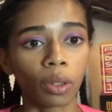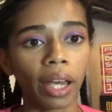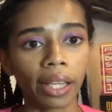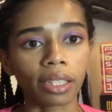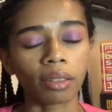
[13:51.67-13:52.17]
it
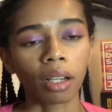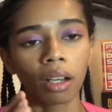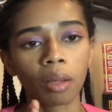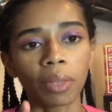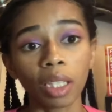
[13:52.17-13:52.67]
has
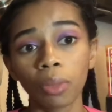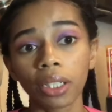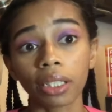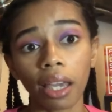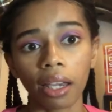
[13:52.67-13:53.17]

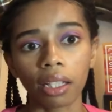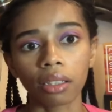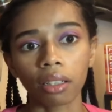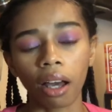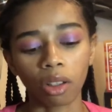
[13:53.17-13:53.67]
ebooks
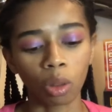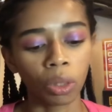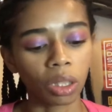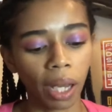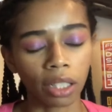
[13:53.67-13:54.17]
and audiobooks.